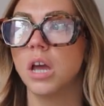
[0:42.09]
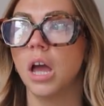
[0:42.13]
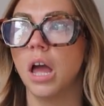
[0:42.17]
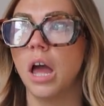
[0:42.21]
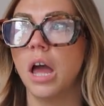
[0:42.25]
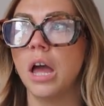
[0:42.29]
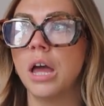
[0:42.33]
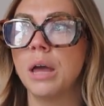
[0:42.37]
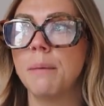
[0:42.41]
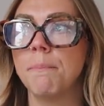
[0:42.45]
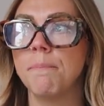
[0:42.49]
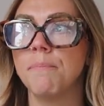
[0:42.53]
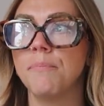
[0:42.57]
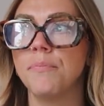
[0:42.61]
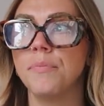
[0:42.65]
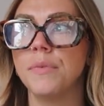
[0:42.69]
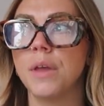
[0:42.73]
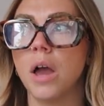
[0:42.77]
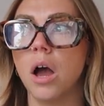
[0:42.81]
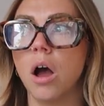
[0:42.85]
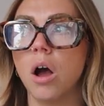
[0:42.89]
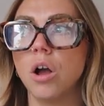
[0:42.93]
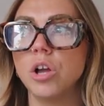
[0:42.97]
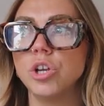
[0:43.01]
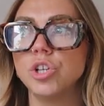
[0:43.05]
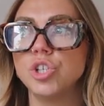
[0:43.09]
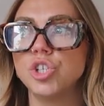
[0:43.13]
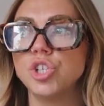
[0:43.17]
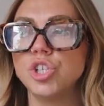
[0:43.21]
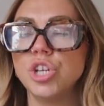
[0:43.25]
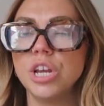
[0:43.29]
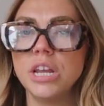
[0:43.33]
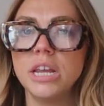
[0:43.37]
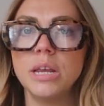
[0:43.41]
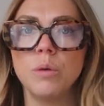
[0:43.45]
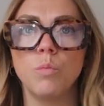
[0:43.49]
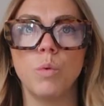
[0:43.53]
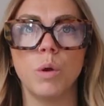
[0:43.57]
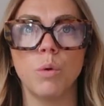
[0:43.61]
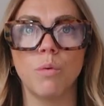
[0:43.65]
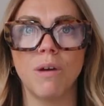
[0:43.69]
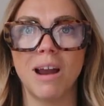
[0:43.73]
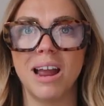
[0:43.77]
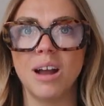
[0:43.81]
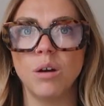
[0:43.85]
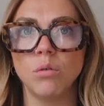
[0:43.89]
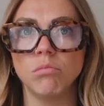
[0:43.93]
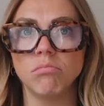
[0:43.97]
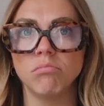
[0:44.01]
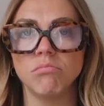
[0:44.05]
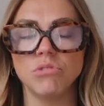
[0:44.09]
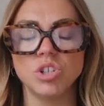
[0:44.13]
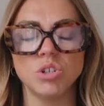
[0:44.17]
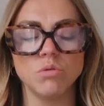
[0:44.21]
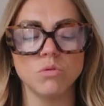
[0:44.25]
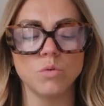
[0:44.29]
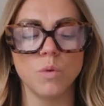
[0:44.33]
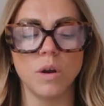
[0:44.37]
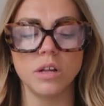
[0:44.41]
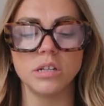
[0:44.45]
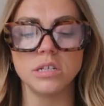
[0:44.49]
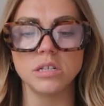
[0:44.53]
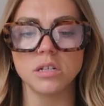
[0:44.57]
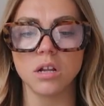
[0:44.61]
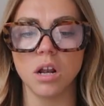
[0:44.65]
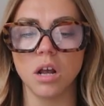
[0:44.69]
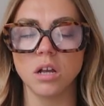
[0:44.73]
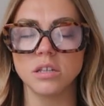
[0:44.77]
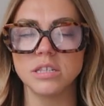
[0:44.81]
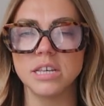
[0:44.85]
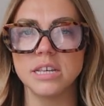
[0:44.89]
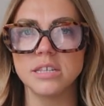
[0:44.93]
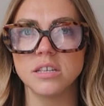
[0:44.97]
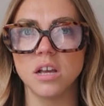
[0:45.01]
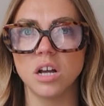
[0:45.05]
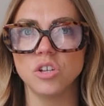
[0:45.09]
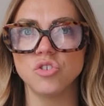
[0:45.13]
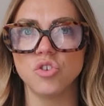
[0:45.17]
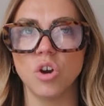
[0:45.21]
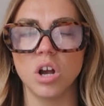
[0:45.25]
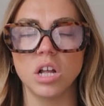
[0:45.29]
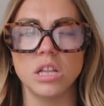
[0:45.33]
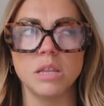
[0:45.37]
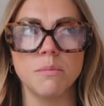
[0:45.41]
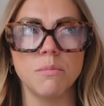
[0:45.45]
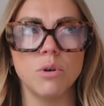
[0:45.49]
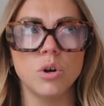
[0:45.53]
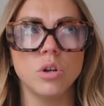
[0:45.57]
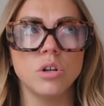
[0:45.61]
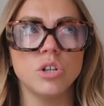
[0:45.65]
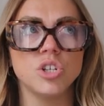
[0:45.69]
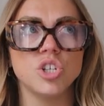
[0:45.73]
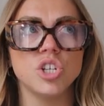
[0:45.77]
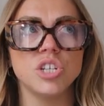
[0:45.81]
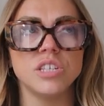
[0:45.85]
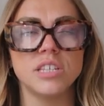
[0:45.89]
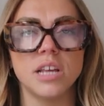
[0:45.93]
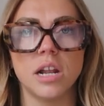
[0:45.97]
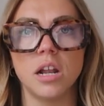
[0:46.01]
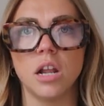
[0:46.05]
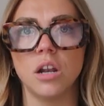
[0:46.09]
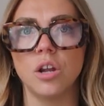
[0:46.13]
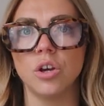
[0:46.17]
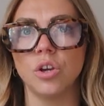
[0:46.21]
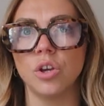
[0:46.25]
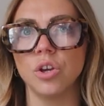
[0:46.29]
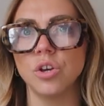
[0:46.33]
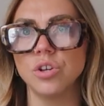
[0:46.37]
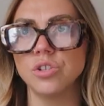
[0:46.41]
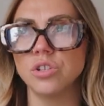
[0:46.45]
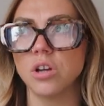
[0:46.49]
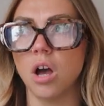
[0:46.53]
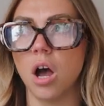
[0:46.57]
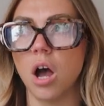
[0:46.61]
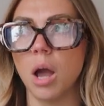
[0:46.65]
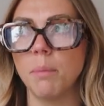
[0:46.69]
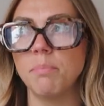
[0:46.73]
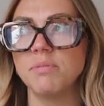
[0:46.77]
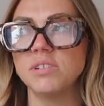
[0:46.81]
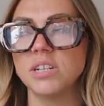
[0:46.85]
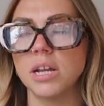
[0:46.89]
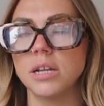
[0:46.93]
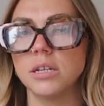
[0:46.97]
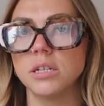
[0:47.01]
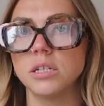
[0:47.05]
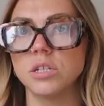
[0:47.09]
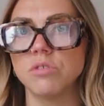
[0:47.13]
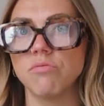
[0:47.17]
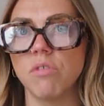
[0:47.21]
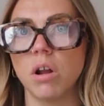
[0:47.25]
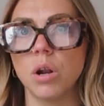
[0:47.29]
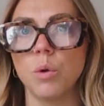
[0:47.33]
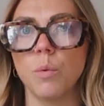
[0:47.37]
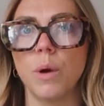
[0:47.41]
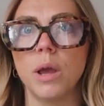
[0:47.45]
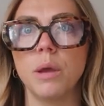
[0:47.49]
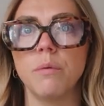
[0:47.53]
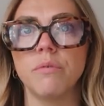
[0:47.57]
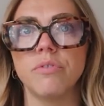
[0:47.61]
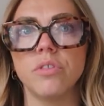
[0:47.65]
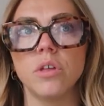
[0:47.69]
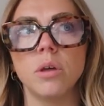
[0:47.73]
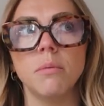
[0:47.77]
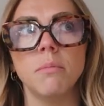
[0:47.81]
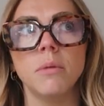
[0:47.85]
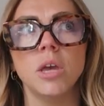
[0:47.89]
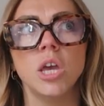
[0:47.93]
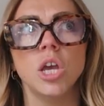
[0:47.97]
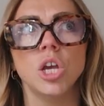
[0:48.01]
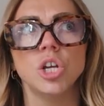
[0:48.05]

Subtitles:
We were out, she was wearing these glasses, I tried them on, she said I look good, I pretended to run away with them,